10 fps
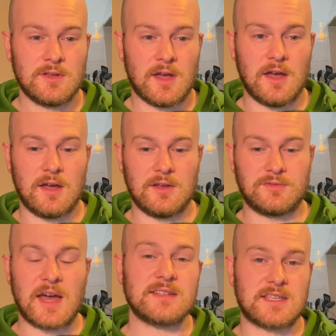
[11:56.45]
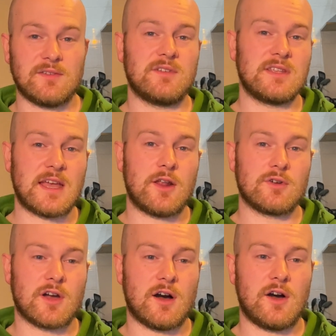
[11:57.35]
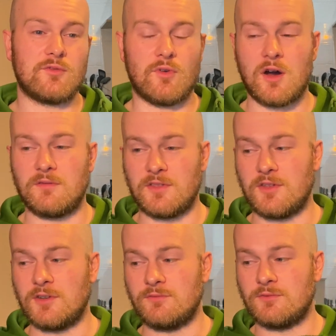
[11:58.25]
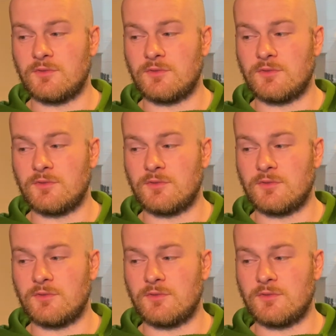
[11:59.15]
That's given a yellow card rather than